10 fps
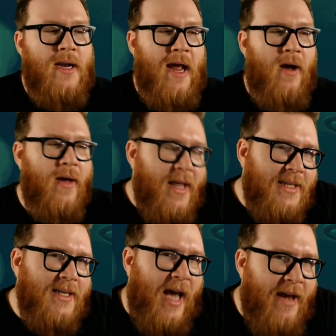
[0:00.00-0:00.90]
Now, it
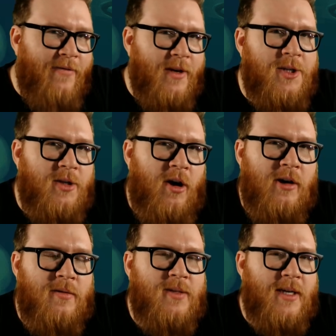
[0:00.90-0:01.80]
is a high friction
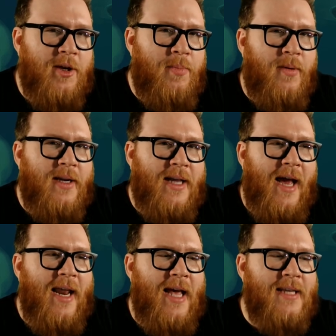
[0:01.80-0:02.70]
card. It's like your opponent
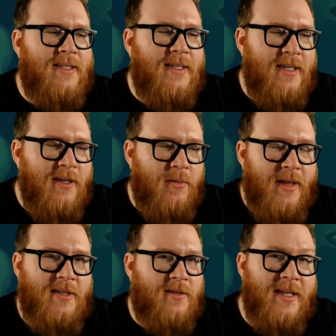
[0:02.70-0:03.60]
kind of has to deal with
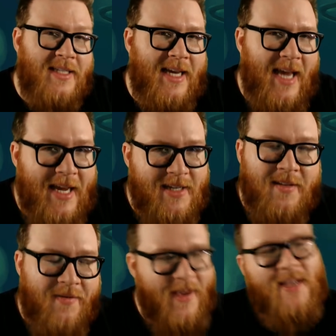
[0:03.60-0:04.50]
this, or they take eight to
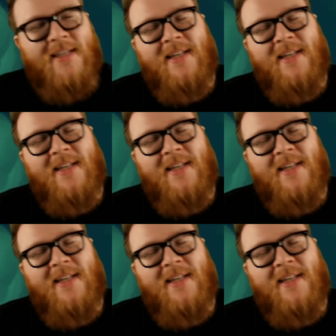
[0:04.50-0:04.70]
the face.